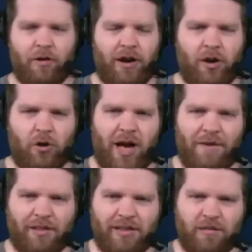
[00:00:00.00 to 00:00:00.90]
We're going to go
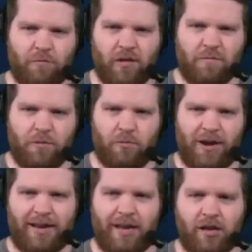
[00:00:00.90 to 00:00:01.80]
live at least once per
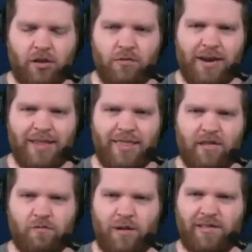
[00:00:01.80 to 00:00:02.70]
week, including
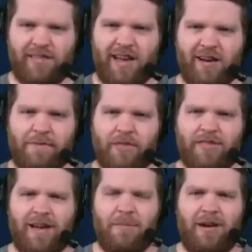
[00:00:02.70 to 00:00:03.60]
this Wednesday. I'll give you the
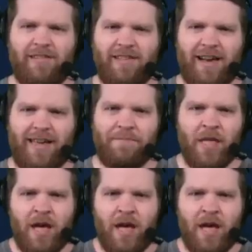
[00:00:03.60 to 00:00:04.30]
time in a second.